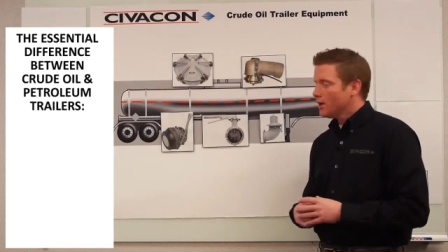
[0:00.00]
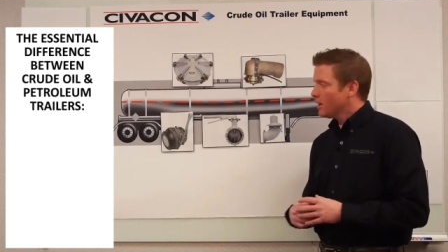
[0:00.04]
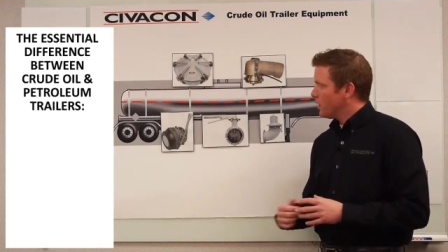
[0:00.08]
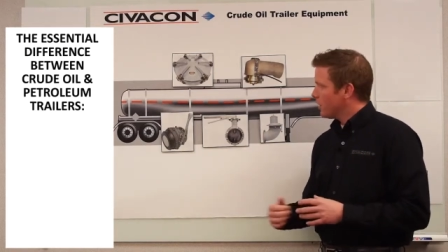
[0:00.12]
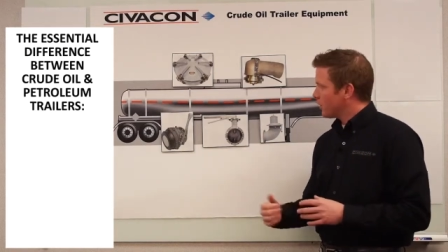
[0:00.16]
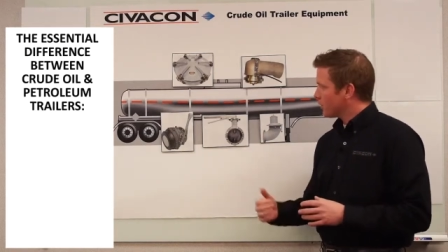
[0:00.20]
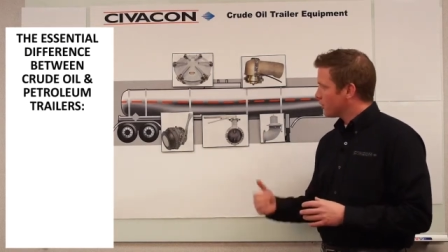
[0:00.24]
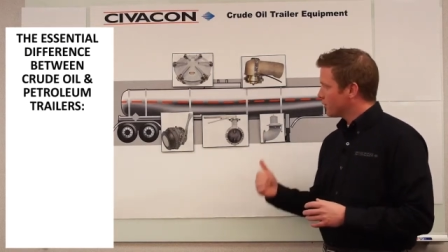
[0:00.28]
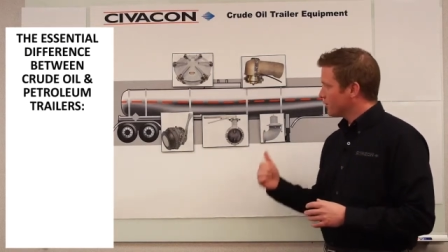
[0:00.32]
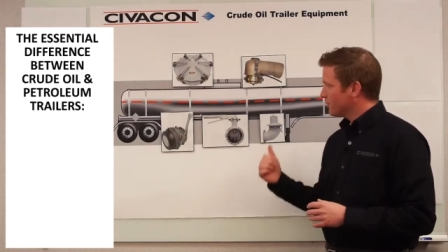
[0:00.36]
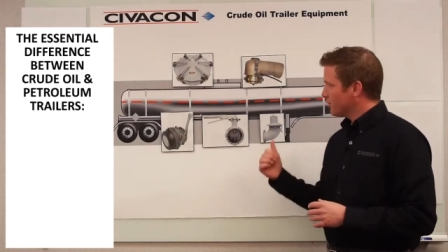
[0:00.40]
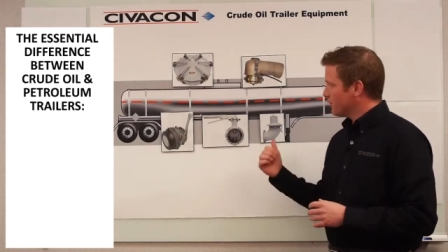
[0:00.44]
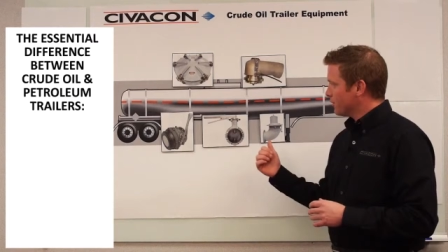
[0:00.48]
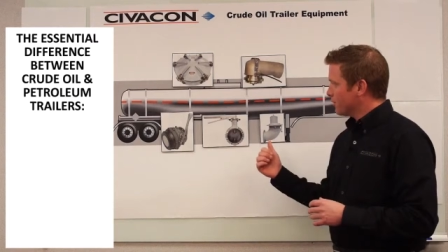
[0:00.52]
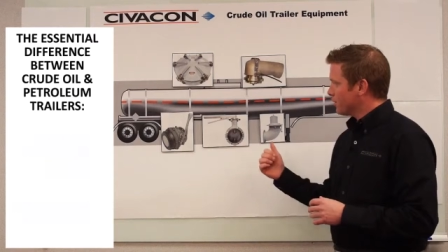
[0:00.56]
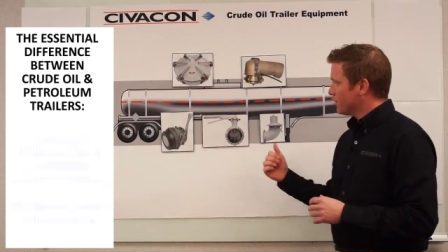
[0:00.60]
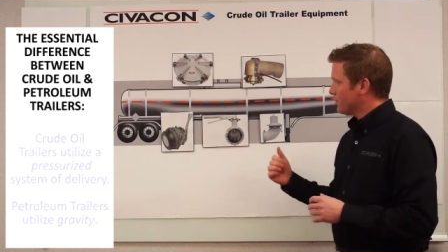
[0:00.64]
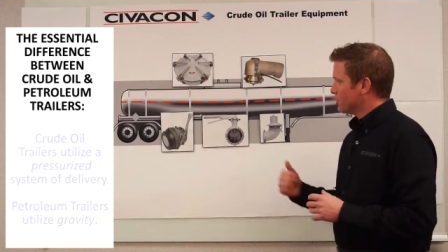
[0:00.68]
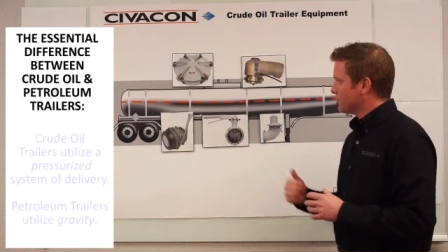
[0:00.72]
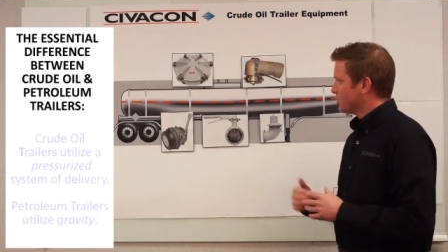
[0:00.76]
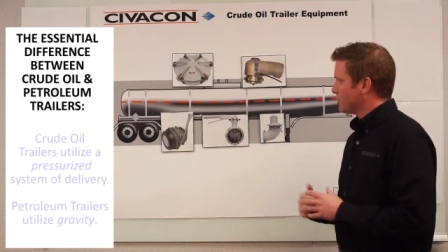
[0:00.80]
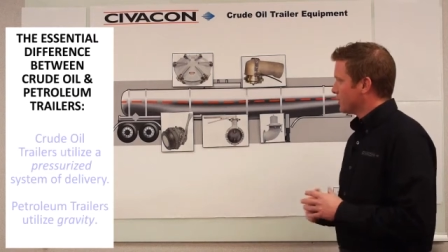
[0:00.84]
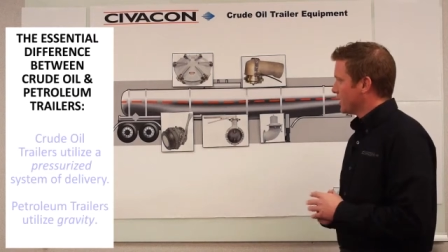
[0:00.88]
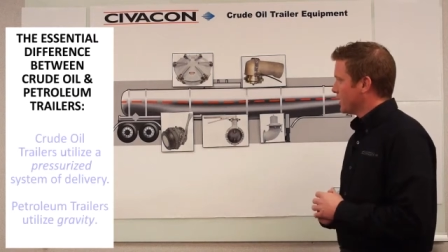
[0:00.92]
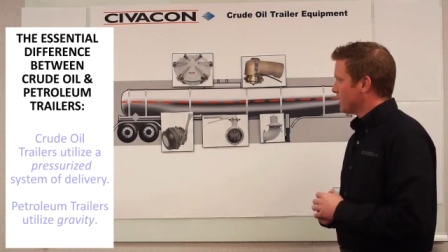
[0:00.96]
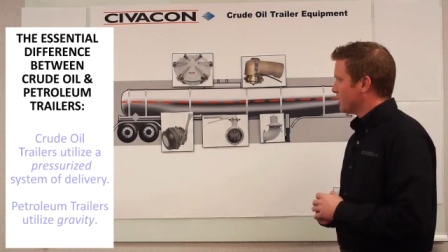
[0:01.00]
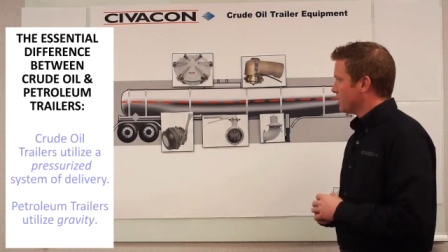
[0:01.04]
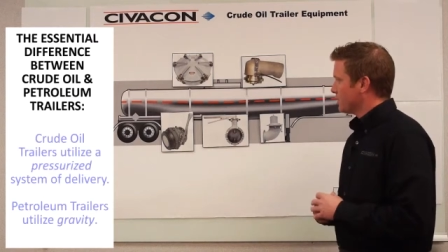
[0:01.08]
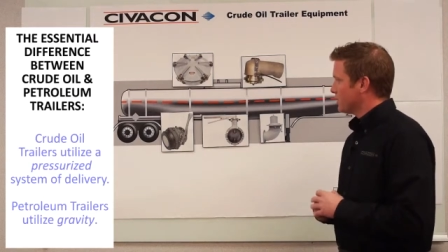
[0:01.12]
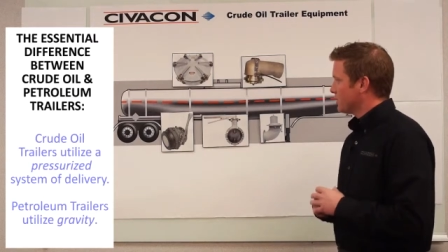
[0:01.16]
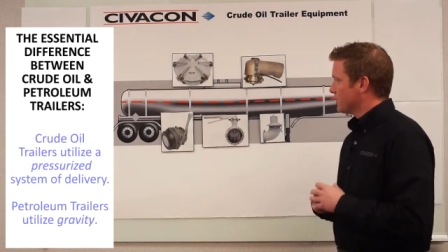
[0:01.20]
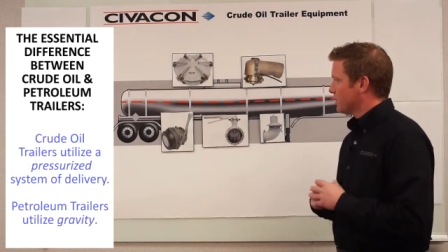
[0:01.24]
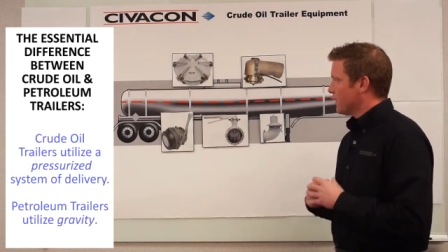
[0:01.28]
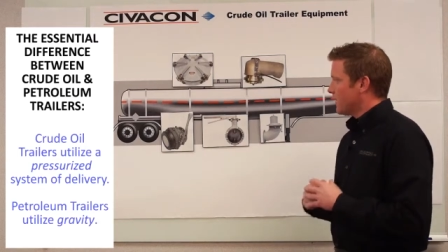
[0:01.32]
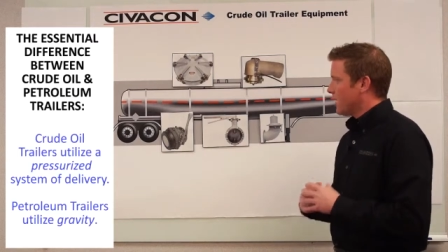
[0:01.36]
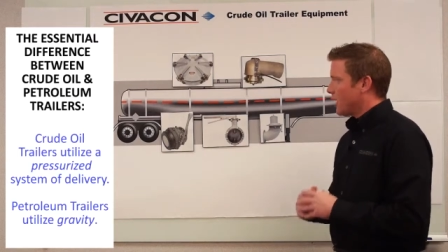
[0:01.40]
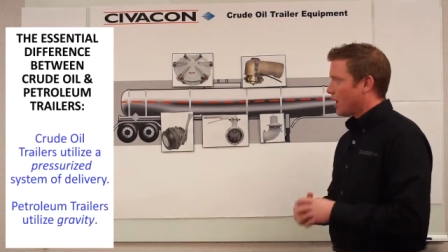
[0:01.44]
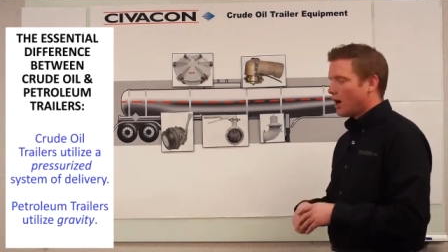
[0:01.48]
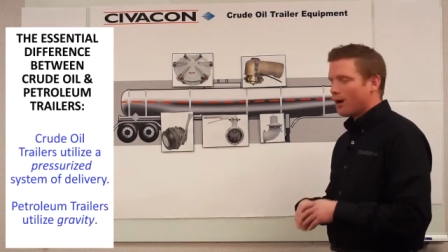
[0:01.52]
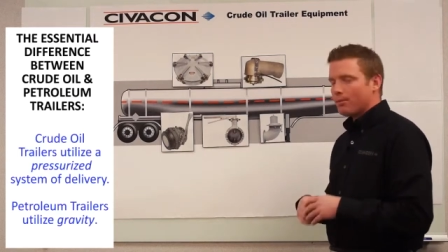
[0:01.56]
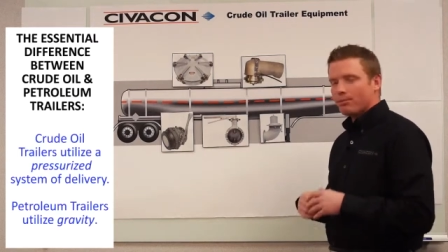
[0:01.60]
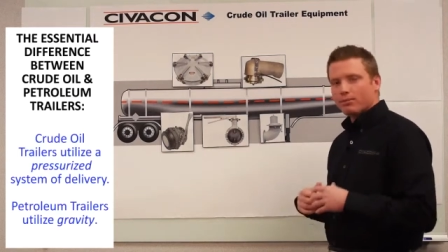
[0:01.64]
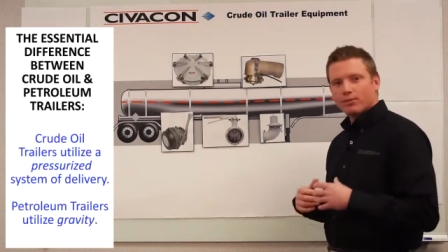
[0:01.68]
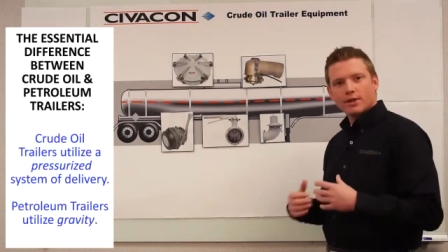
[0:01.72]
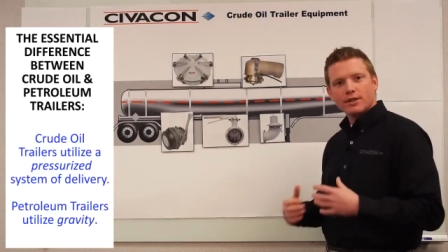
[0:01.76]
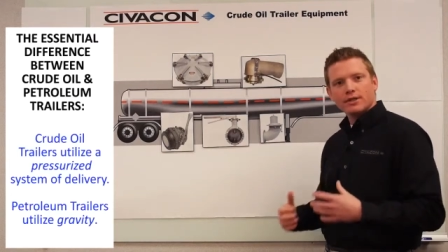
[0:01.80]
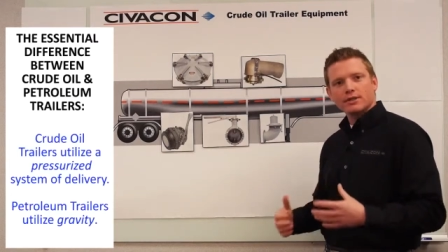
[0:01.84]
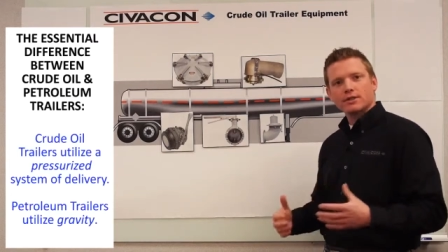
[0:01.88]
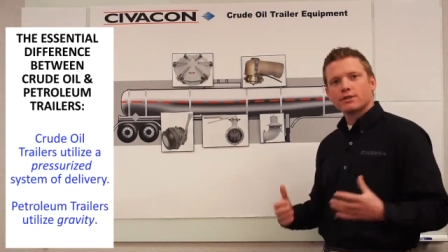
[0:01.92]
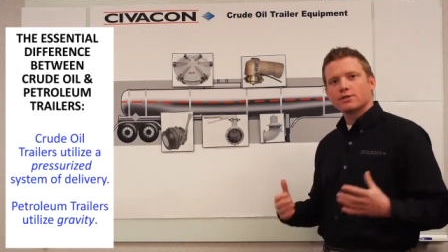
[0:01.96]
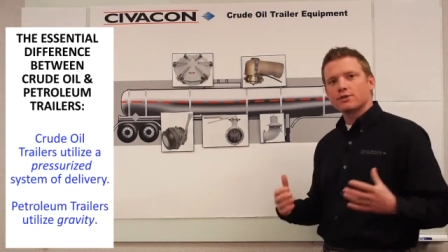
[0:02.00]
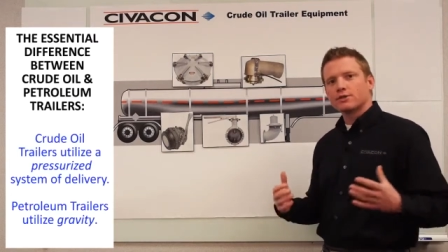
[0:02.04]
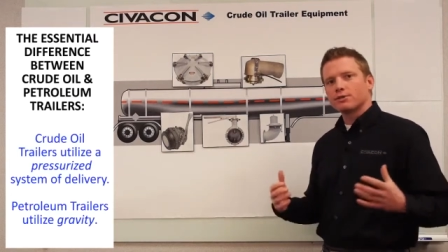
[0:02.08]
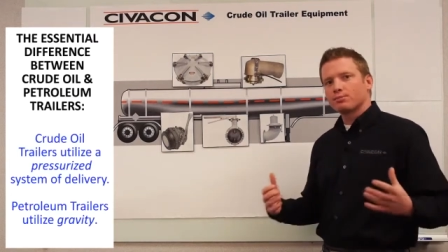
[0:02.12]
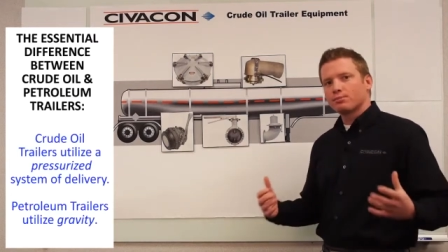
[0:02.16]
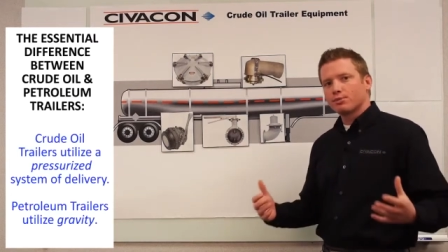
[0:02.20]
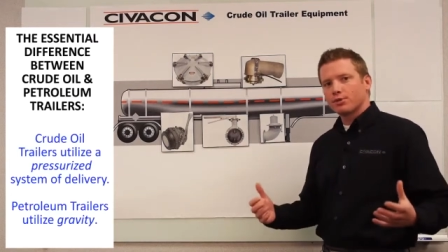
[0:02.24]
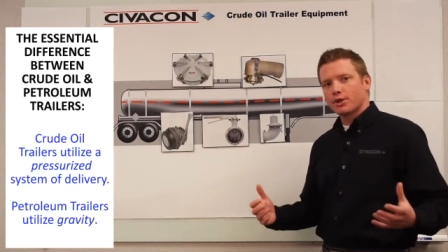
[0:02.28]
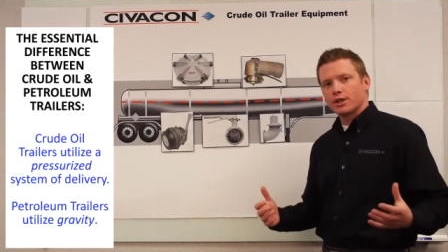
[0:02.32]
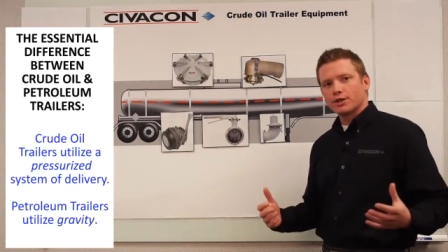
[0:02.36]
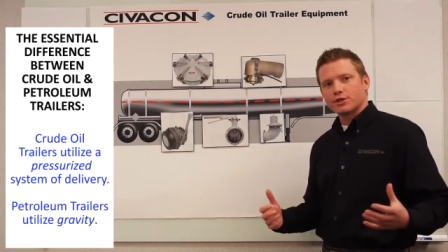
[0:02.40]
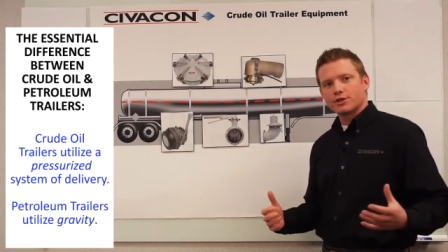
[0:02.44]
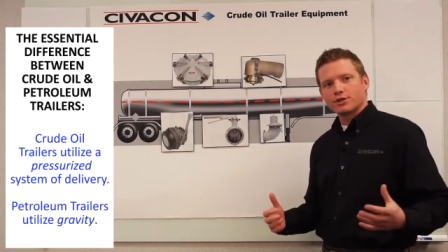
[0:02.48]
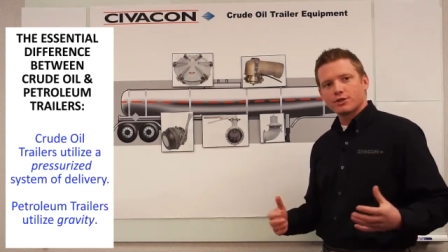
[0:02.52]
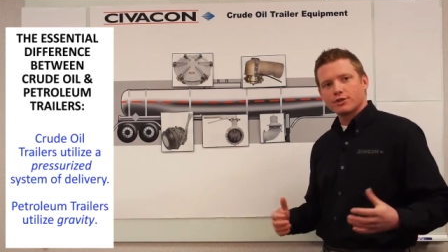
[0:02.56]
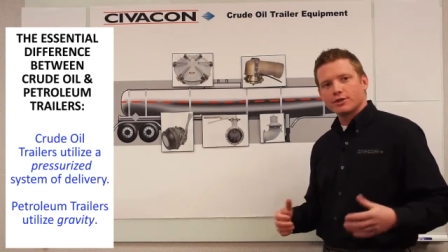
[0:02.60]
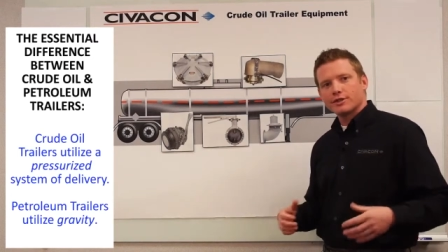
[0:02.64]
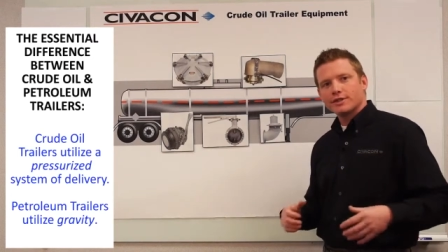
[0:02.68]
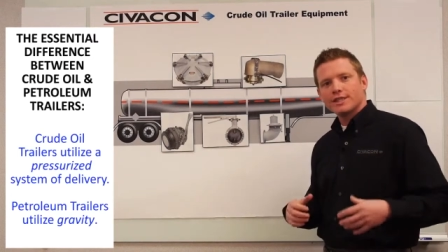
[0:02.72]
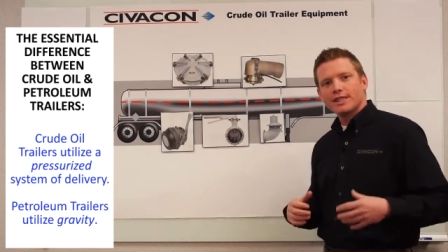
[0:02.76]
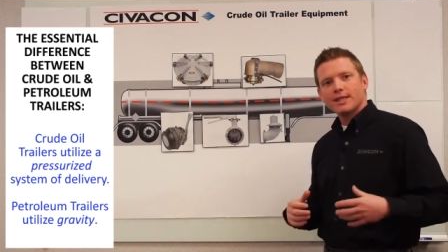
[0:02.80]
A crude oil trailer operates under pressure.